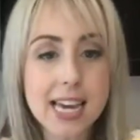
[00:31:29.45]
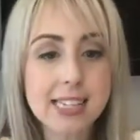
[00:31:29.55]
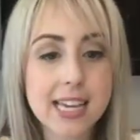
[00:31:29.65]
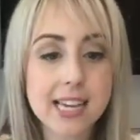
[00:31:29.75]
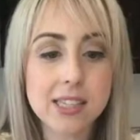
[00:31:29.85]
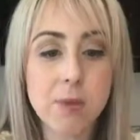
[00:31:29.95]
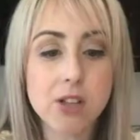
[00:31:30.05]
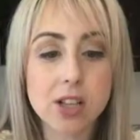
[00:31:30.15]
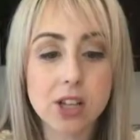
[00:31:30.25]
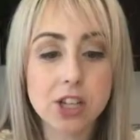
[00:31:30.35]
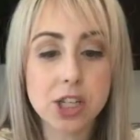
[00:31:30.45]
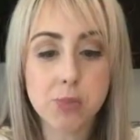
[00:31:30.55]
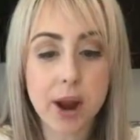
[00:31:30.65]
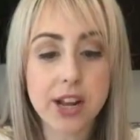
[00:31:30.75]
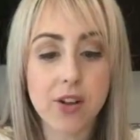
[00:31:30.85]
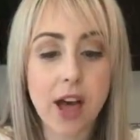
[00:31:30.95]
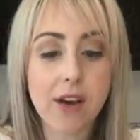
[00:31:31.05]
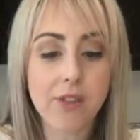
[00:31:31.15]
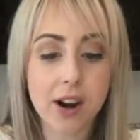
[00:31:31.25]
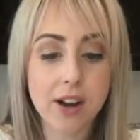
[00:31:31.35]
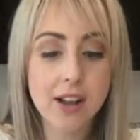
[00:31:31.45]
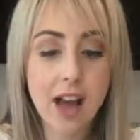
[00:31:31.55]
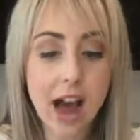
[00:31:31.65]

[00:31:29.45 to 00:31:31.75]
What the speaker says: easiest, most delicious bread you'll ever,